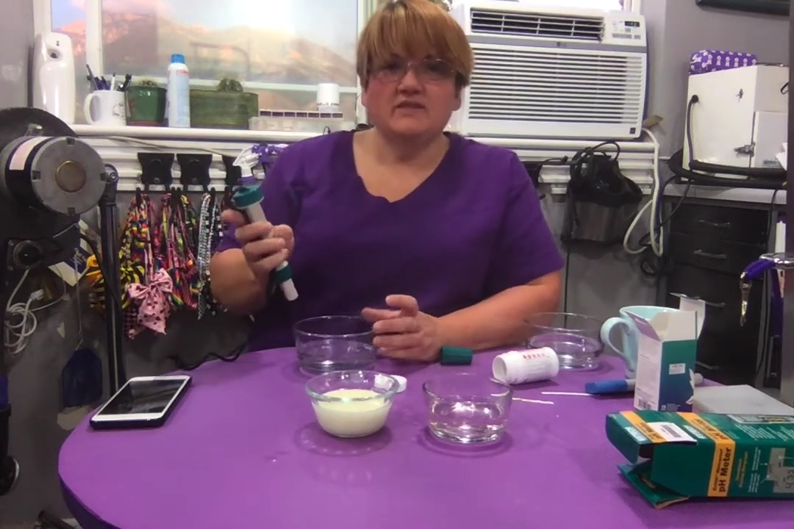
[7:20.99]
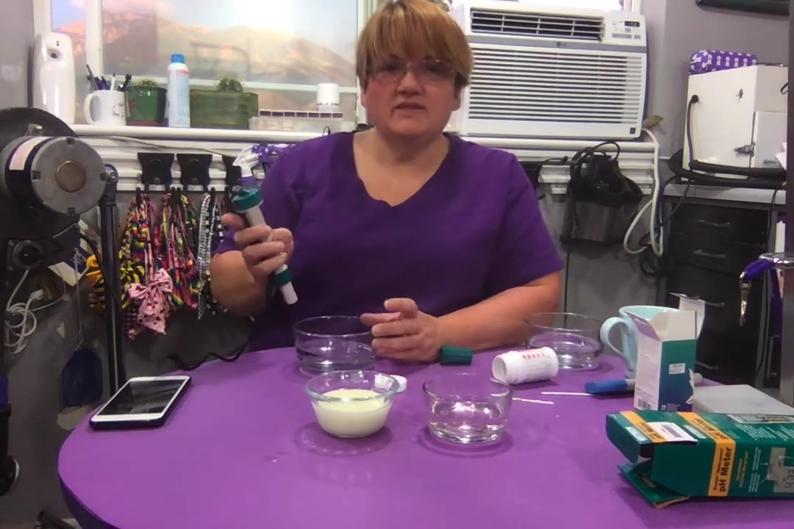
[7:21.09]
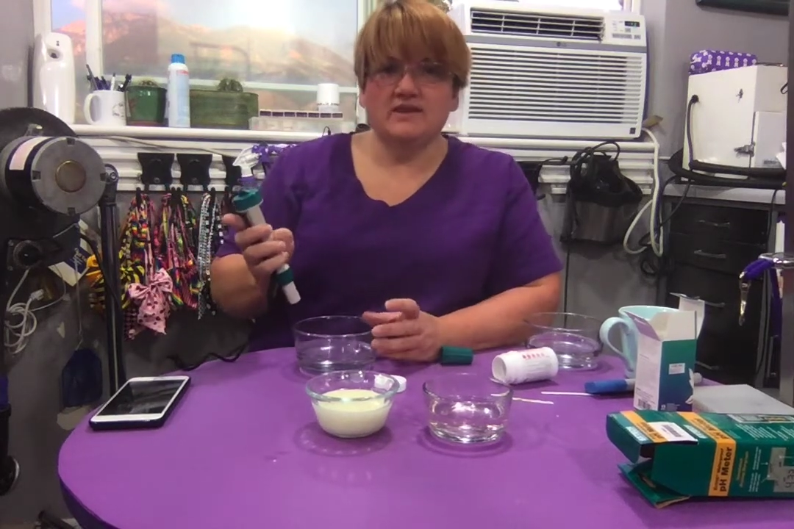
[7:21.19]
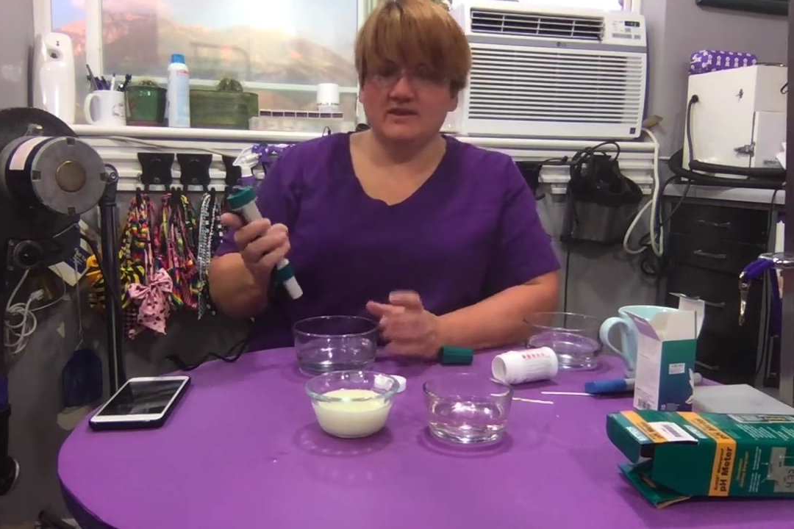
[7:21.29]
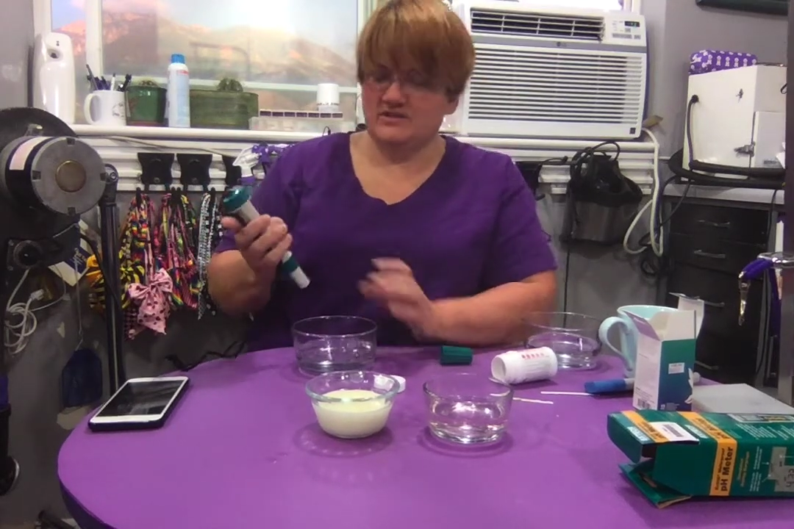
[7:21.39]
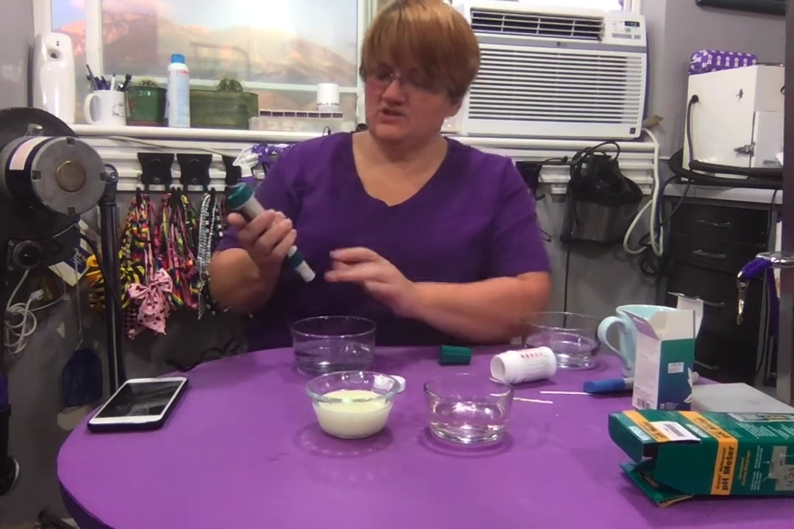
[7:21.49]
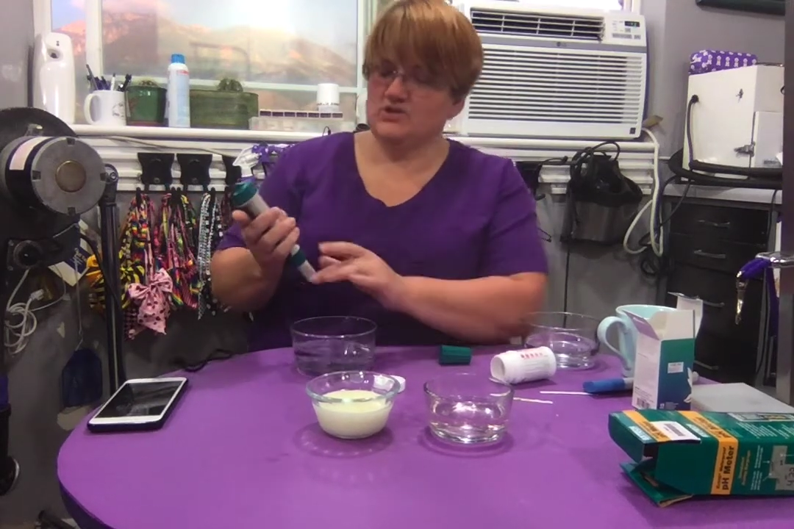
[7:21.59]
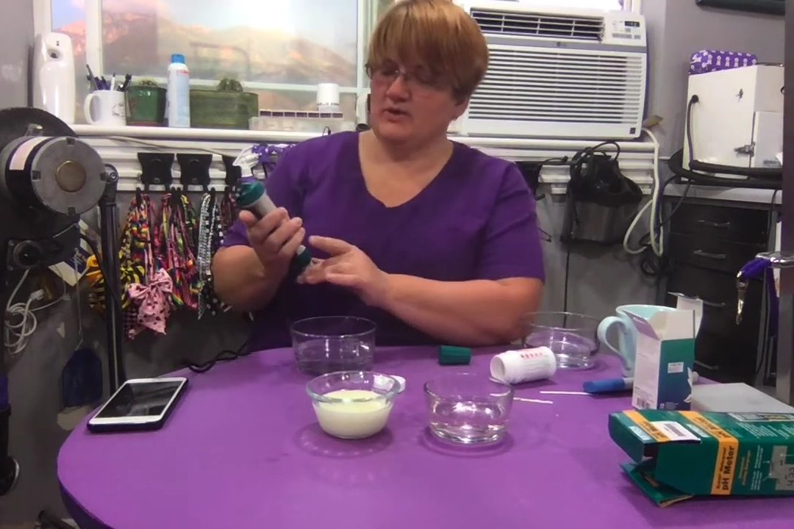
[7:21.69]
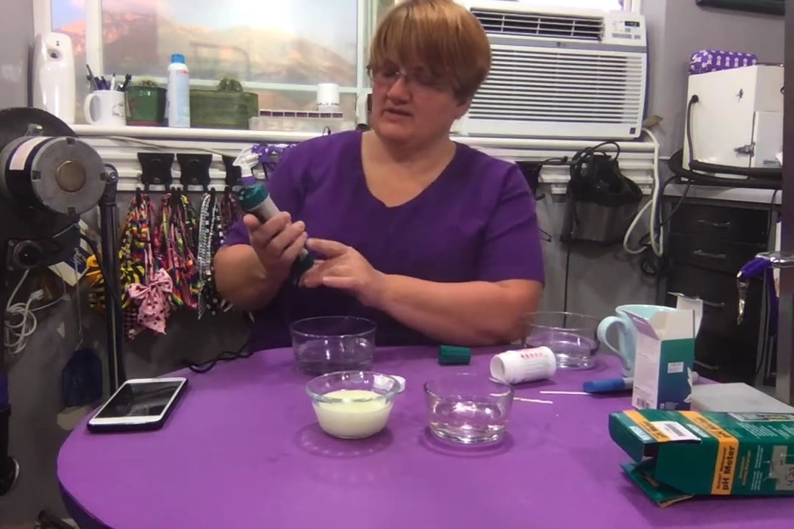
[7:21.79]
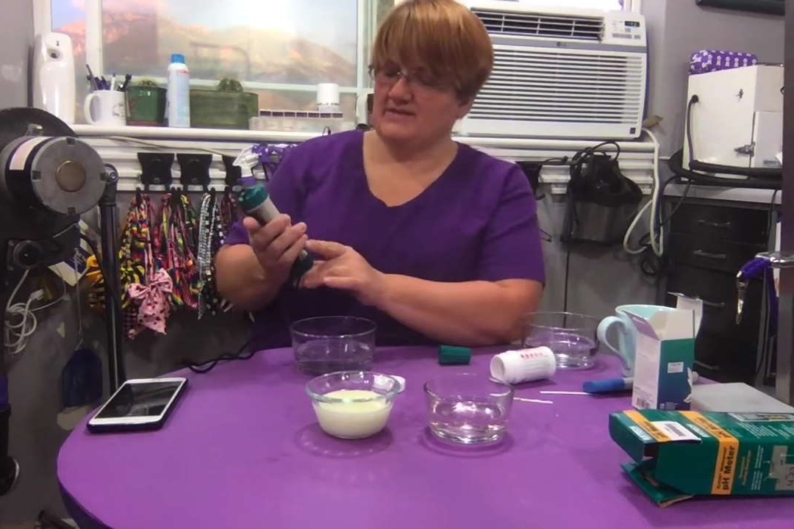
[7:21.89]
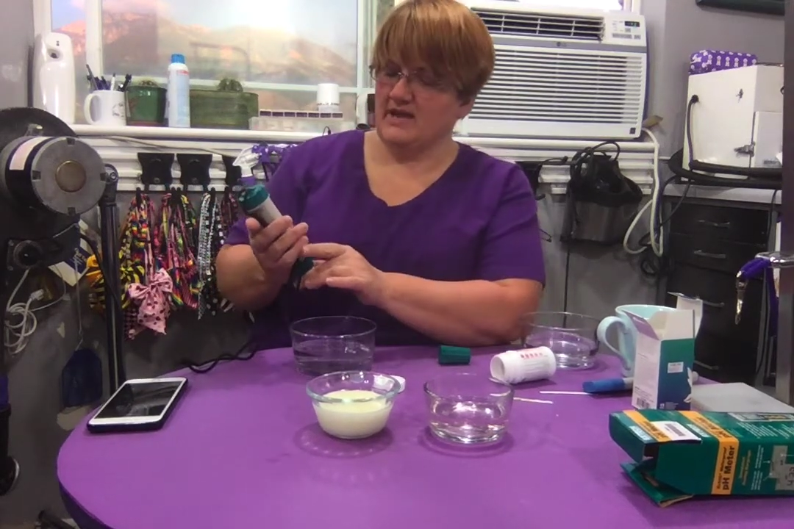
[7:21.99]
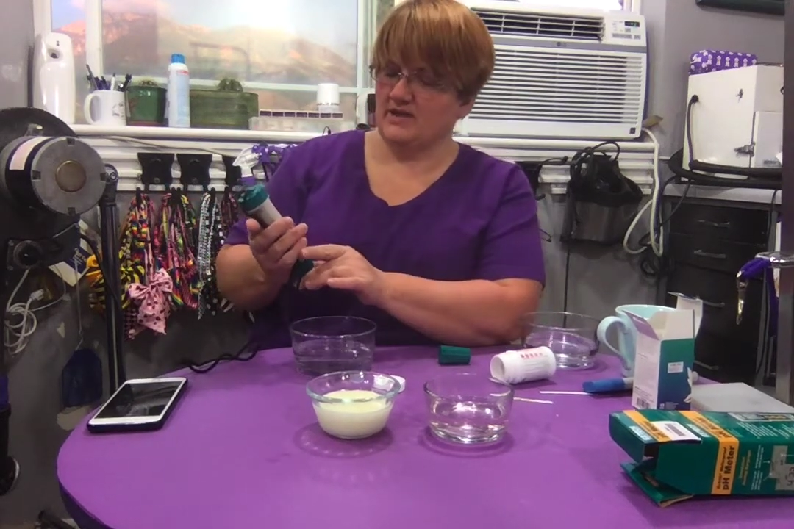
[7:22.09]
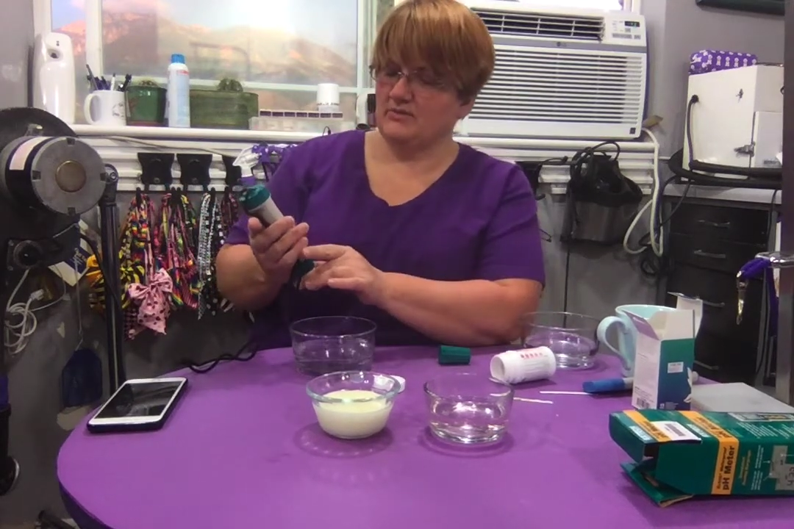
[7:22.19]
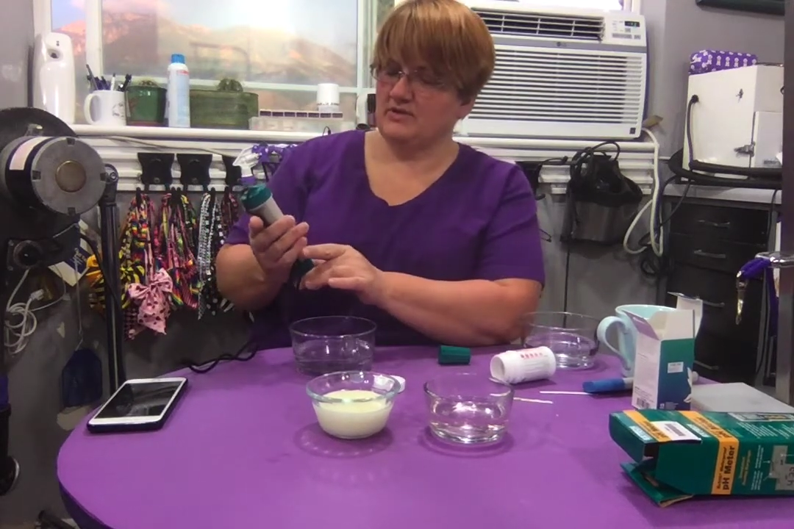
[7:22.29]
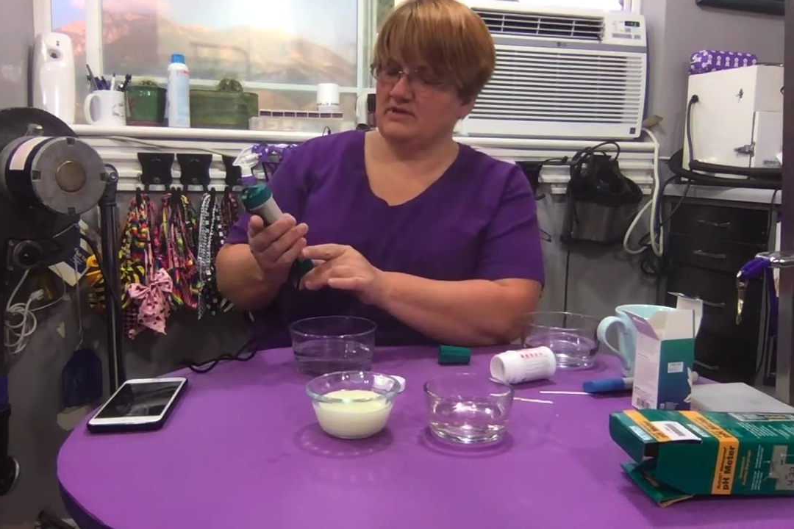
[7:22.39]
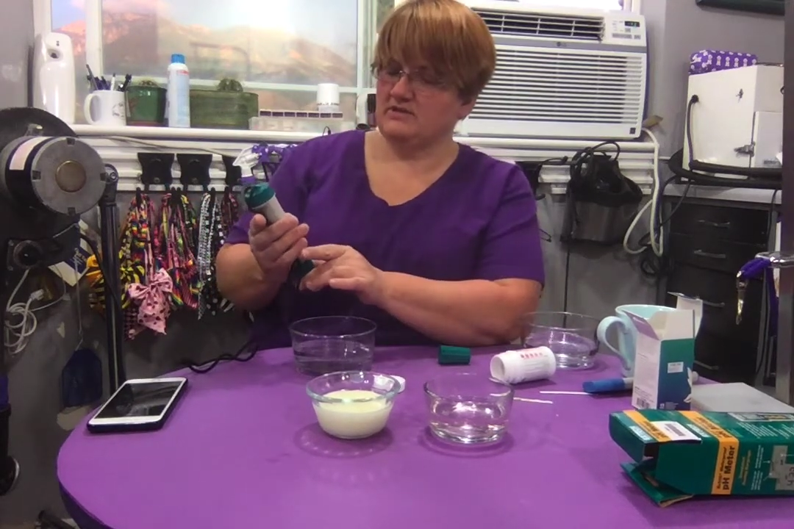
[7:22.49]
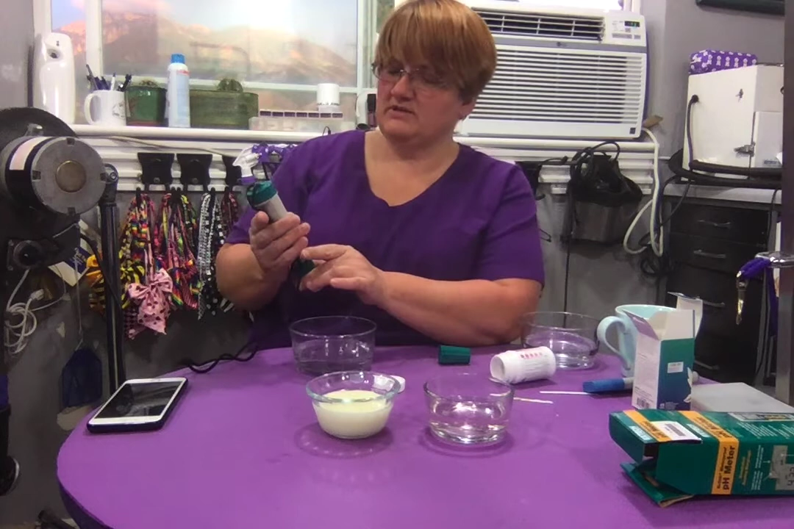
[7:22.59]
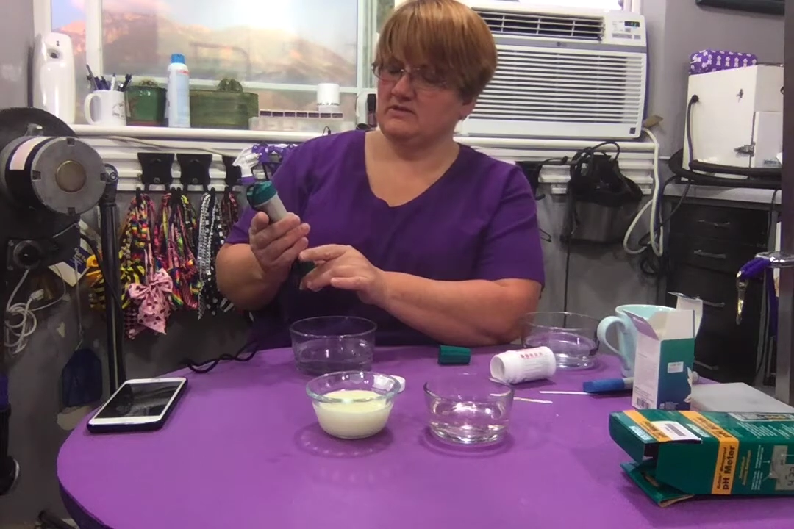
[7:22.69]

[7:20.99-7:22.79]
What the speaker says: it's showing is accurate